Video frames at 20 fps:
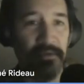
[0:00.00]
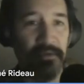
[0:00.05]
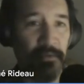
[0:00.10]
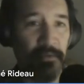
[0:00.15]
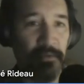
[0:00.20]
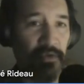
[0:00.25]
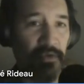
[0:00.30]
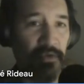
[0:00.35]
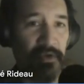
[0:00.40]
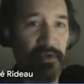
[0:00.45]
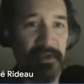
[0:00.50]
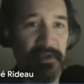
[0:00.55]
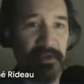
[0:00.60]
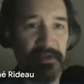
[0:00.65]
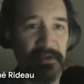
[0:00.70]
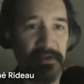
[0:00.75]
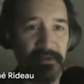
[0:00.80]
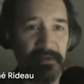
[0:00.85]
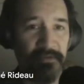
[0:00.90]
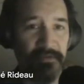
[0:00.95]

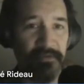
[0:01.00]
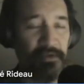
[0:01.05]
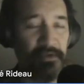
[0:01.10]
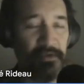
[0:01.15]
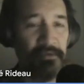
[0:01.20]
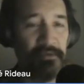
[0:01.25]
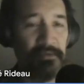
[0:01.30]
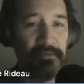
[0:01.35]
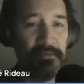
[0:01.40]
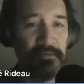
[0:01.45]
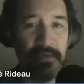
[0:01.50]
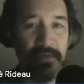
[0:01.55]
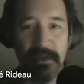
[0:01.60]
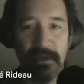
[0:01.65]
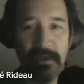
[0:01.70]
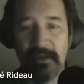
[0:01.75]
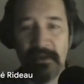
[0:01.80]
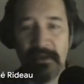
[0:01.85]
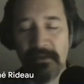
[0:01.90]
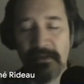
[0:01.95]
Merkleization for you
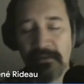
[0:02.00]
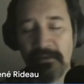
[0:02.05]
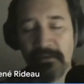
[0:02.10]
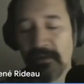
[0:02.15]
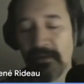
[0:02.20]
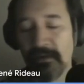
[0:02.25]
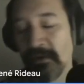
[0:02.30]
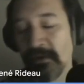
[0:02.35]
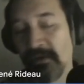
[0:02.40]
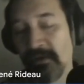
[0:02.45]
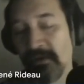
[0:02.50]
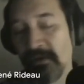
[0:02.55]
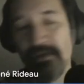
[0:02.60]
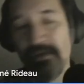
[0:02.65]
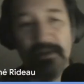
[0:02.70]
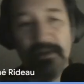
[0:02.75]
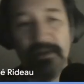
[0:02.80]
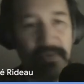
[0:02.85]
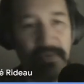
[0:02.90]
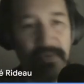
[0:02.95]
and do a lot of
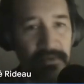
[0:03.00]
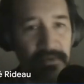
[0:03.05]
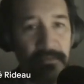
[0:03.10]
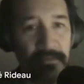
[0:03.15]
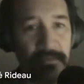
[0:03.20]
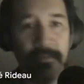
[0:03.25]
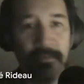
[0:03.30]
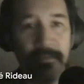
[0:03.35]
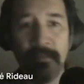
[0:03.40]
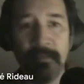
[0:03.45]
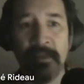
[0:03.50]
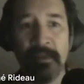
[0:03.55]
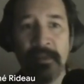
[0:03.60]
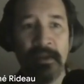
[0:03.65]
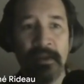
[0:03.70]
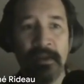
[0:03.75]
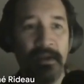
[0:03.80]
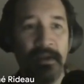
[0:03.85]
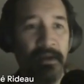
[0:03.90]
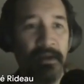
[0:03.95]
things for you.
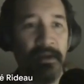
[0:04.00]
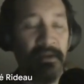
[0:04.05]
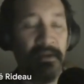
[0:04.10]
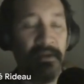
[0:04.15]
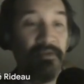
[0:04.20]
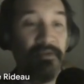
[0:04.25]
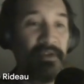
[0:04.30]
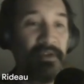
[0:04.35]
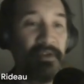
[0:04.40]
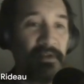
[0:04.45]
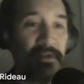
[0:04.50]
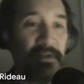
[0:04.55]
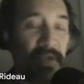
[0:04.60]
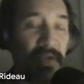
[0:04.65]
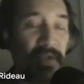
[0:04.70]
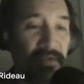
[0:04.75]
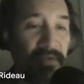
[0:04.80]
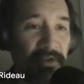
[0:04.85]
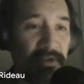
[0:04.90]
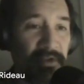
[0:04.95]
And if you didn't
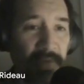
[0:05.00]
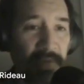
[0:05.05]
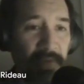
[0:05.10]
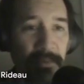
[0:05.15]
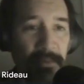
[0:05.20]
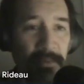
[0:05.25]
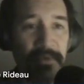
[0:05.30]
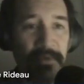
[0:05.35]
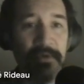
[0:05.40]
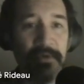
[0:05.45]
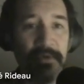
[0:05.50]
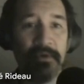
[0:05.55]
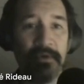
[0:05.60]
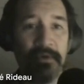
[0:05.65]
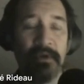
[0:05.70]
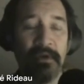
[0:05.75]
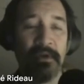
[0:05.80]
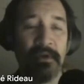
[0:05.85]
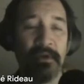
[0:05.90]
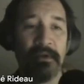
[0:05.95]
have this wrapper,
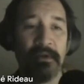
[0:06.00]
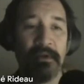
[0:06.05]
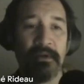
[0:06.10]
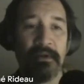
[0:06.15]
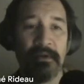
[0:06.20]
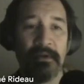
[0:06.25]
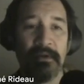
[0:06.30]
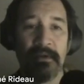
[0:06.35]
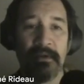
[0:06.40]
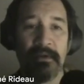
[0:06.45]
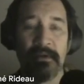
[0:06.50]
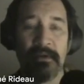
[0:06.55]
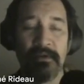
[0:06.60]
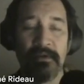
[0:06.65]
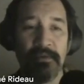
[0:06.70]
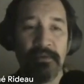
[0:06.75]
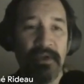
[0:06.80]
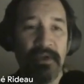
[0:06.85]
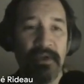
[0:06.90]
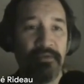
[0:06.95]

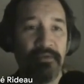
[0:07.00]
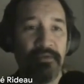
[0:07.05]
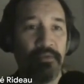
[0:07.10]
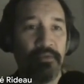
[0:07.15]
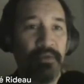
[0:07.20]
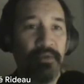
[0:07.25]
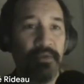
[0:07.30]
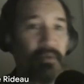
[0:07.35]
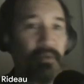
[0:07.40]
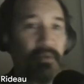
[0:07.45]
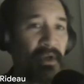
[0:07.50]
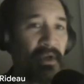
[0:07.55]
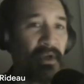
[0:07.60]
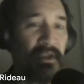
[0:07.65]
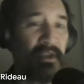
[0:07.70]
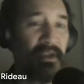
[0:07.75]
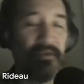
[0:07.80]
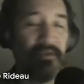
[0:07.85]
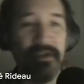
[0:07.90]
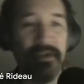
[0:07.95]
you would have to
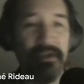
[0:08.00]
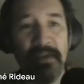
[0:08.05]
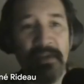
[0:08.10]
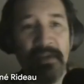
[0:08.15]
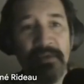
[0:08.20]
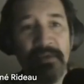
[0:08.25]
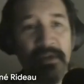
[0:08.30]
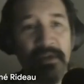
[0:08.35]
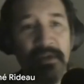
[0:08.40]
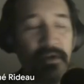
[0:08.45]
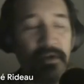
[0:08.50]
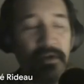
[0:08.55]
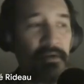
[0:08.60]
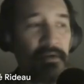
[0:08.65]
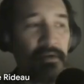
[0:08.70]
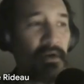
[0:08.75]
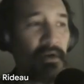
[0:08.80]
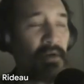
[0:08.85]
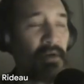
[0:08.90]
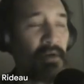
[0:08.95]
rewrite every time you need,
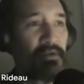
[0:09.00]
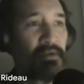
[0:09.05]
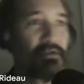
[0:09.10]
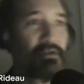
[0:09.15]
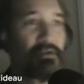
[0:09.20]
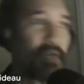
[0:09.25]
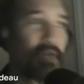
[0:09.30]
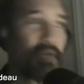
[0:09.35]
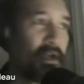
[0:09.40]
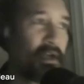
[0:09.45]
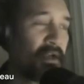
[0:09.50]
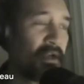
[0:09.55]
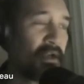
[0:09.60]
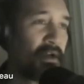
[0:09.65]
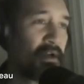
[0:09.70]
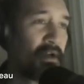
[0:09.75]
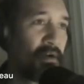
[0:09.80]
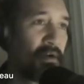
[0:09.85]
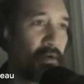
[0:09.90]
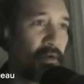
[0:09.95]
oh, I want to try,
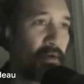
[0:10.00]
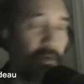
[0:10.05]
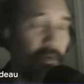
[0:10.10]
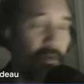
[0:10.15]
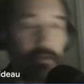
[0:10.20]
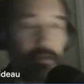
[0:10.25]
or I want a